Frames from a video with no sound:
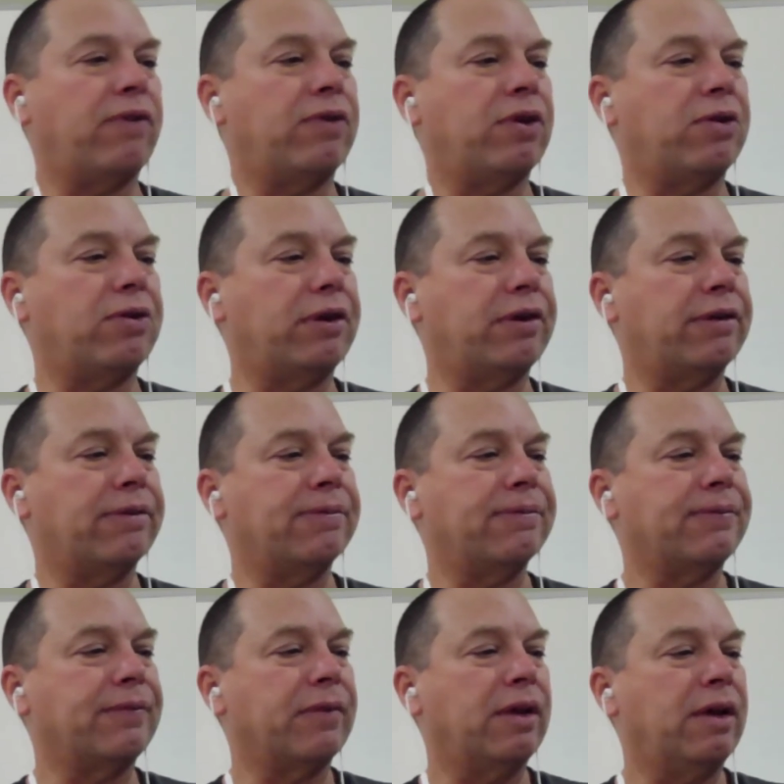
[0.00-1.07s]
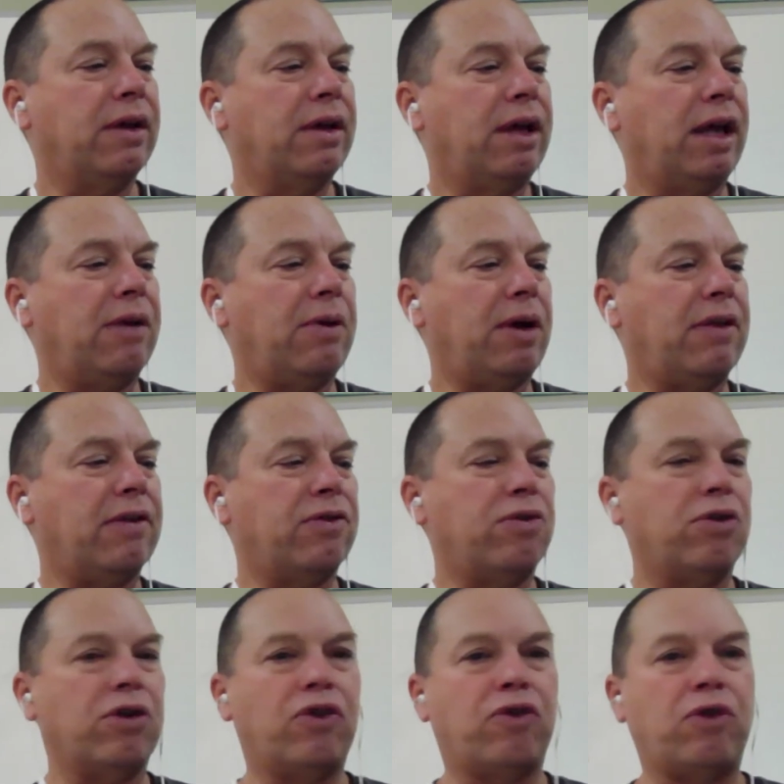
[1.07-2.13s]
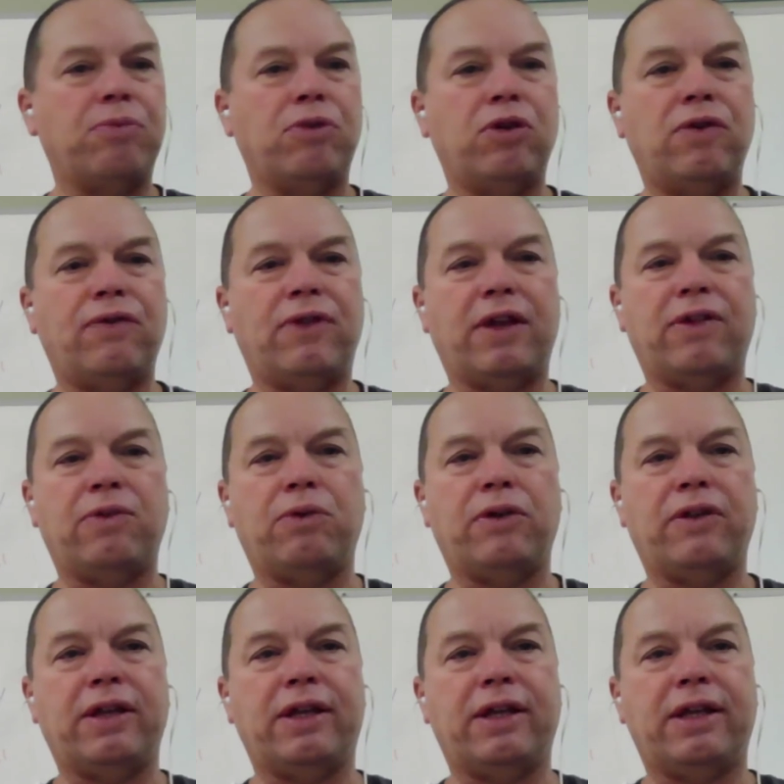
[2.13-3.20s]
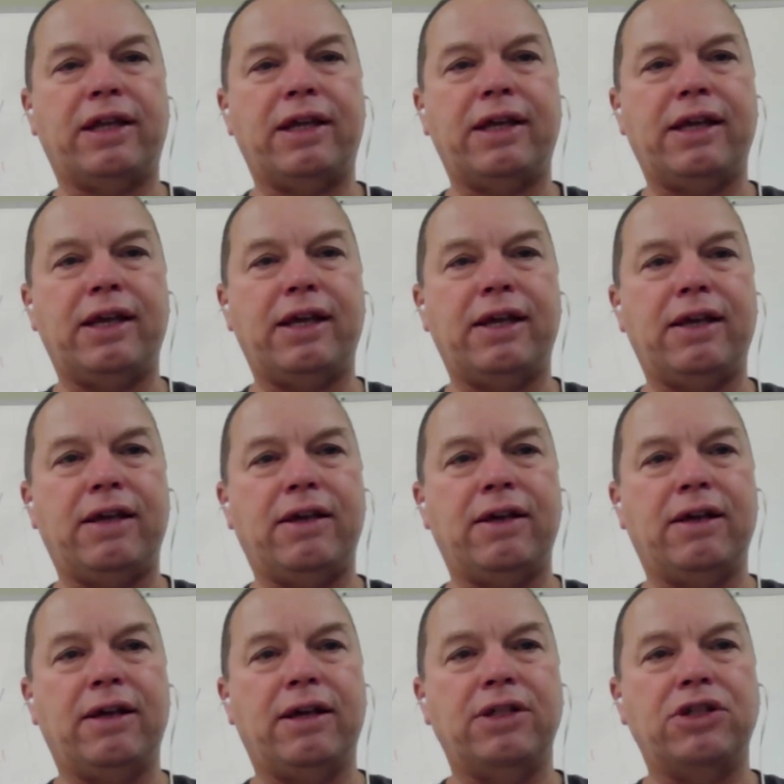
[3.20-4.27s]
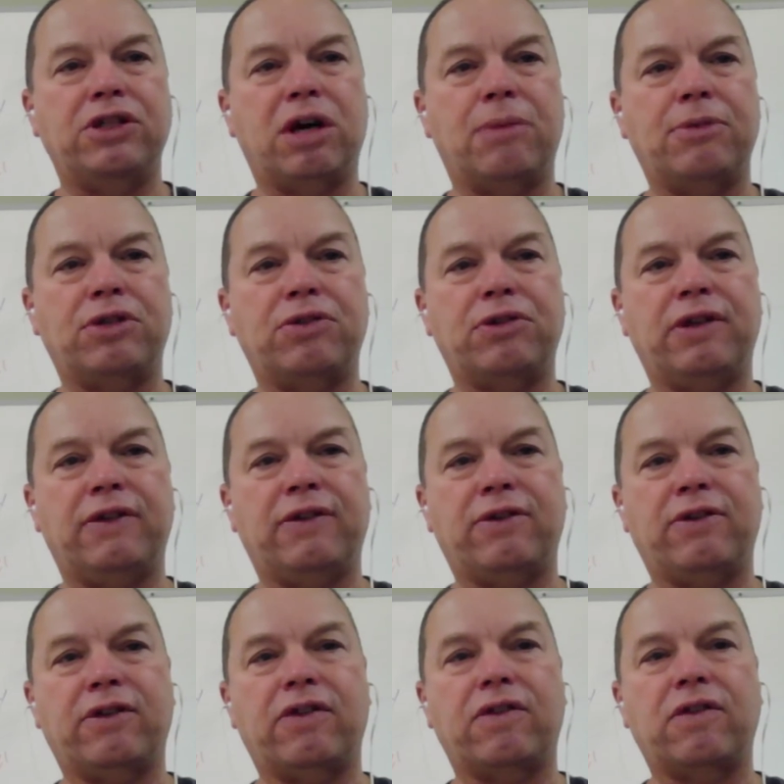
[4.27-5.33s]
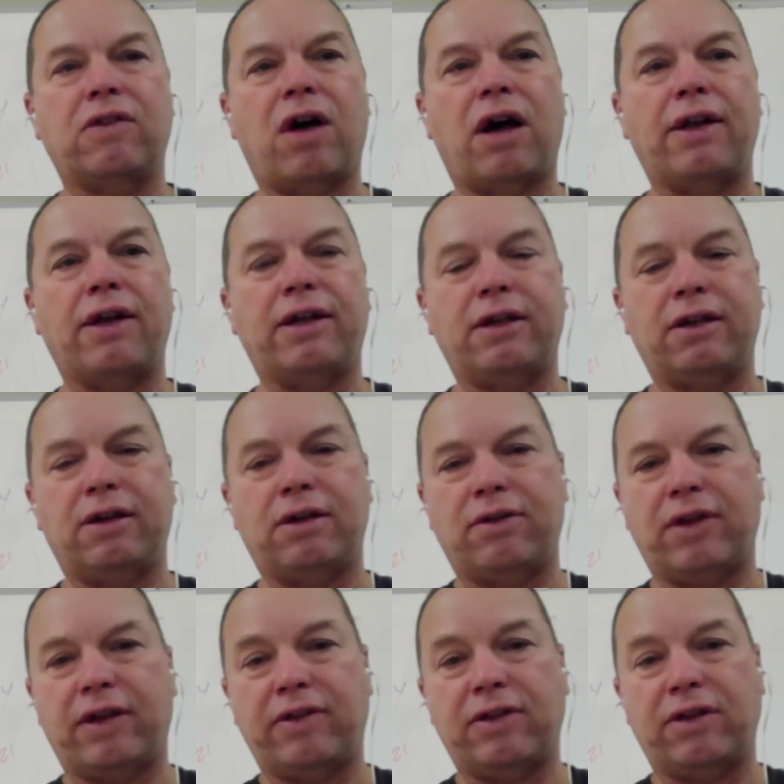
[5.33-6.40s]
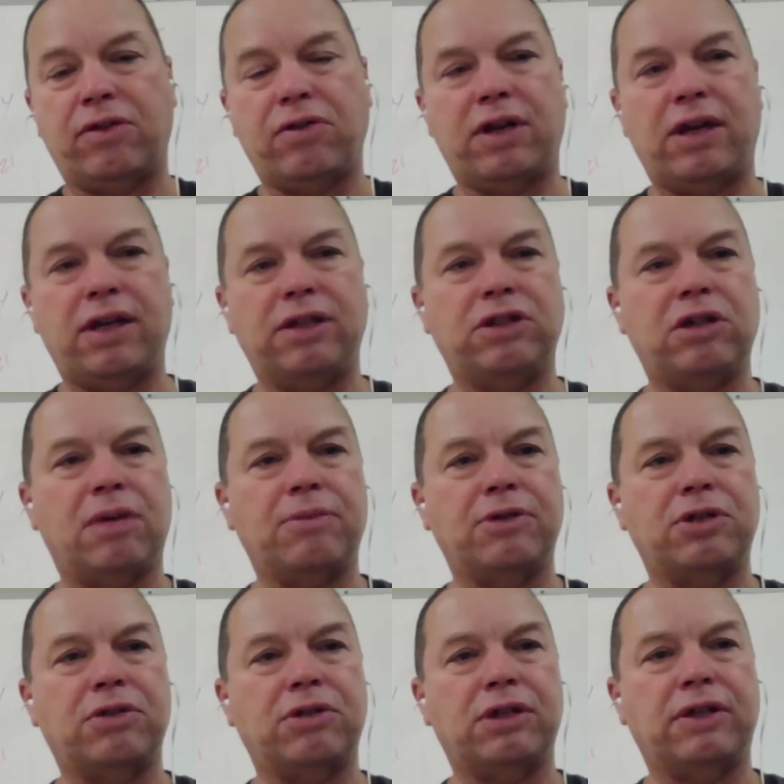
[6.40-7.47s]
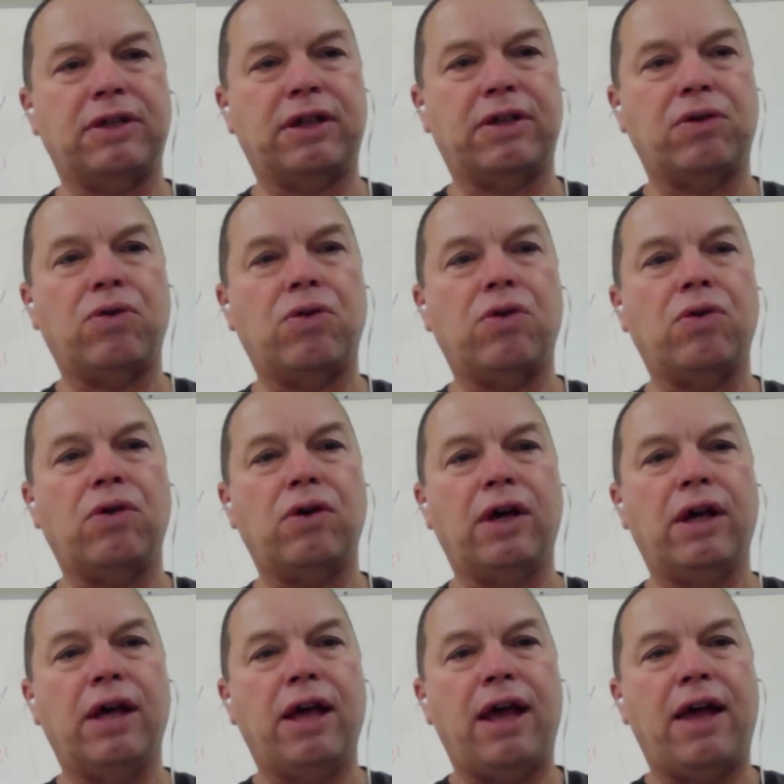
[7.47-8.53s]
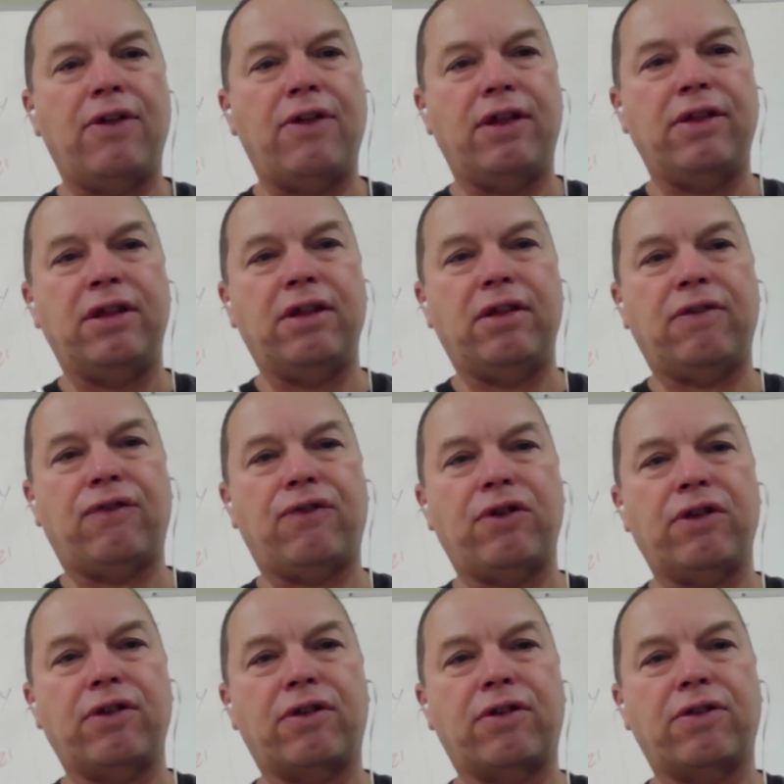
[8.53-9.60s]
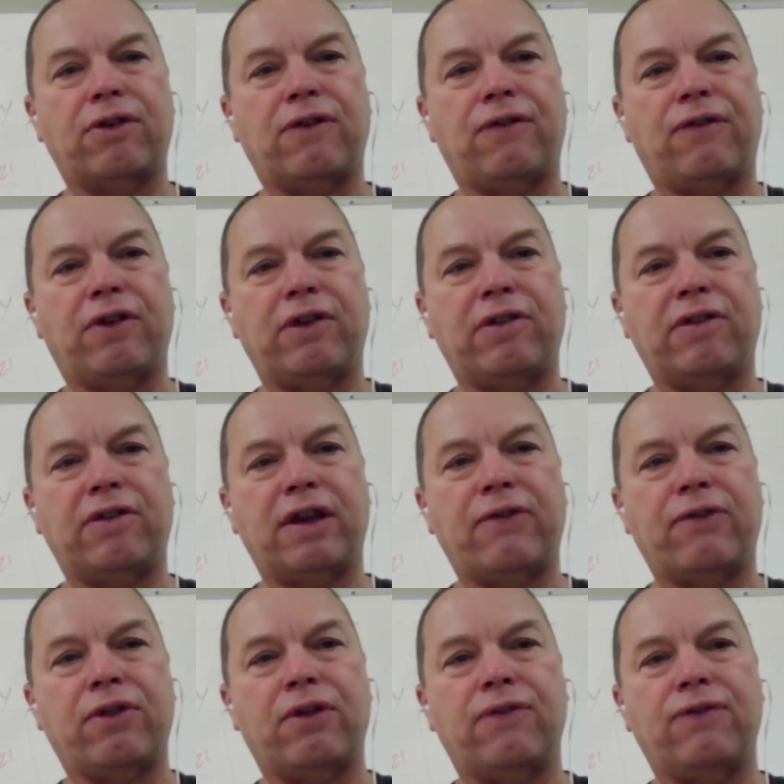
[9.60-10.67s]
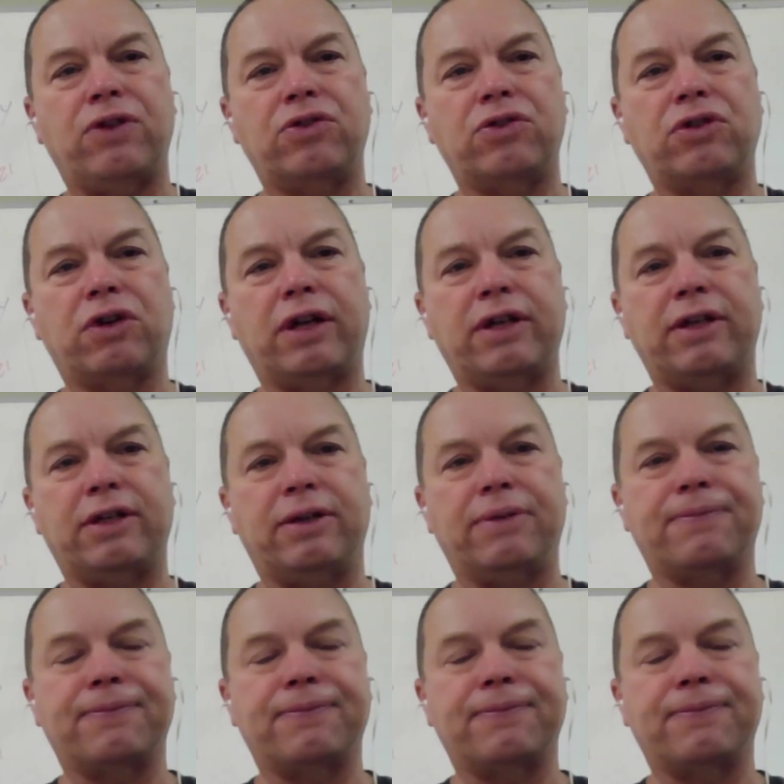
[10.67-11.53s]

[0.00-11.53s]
view is. Anyway, this corner is removed. That's one of the key geometries. There's a slot here. That's another key geometry, and then the hole. And then this front surface, several of you tried to